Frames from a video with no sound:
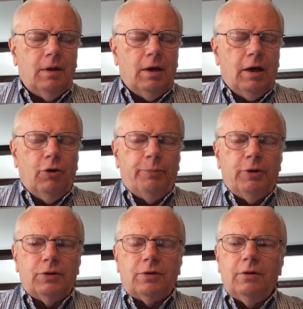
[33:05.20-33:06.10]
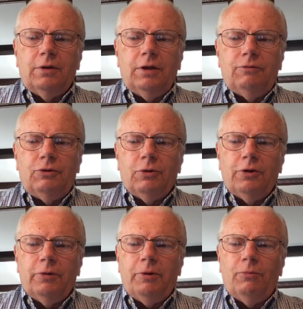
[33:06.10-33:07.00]
I hope this gives you a
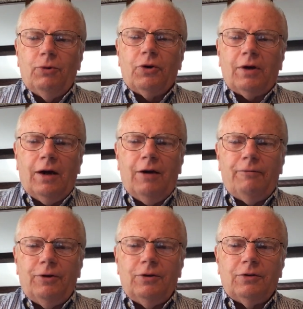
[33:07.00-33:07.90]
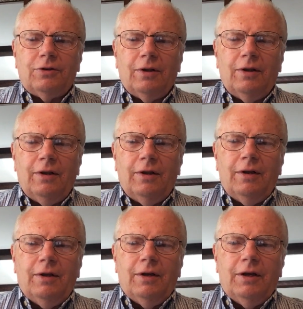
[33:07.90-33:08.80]
little bit more confidence
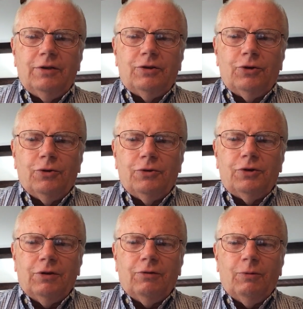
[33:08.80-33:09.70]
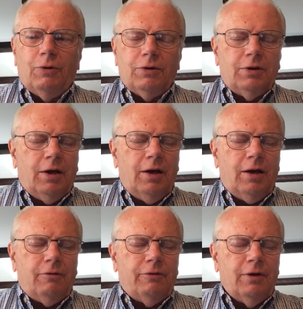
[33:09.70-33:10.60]
and certainty. We want to
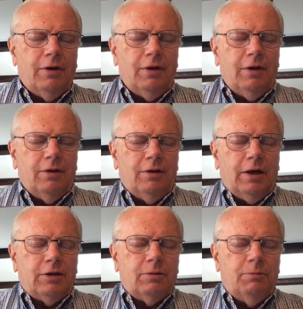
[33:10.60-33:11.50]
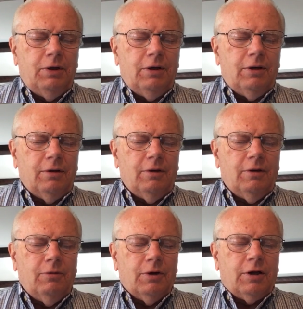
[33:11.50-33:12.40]
have that to be
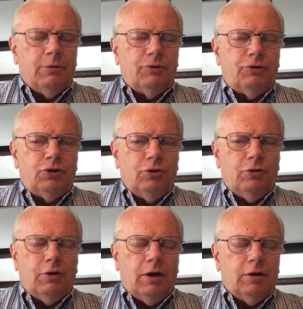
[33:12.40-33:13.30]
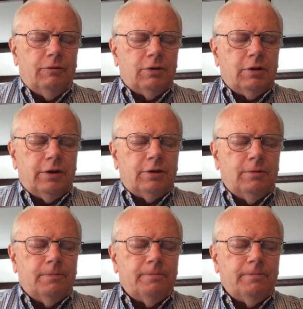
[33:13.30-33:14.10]
what comes to you out of this lesson.